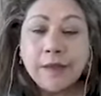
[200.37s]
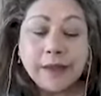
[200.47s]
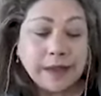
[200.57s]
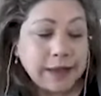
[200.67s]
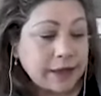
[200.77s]

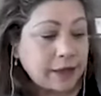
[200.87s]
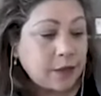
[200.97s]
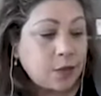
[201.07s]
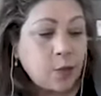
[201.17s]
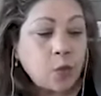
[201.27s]

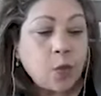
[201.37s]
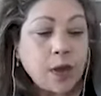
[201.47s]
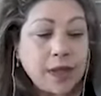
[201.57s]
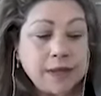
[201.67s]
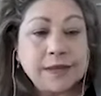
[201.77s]
The
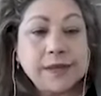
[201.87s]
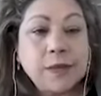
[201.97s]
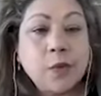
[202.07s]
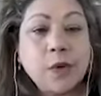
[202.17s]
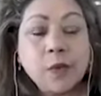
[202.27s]
what
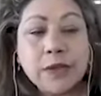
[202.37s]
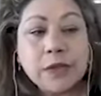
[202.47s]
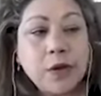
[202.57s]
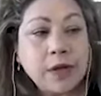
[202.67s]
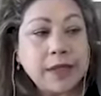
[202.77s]
are we
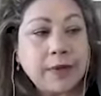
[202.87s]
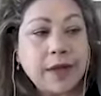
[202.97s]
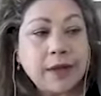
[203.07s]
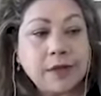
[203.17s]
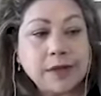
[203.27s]
talking
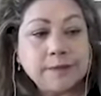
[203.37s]
about?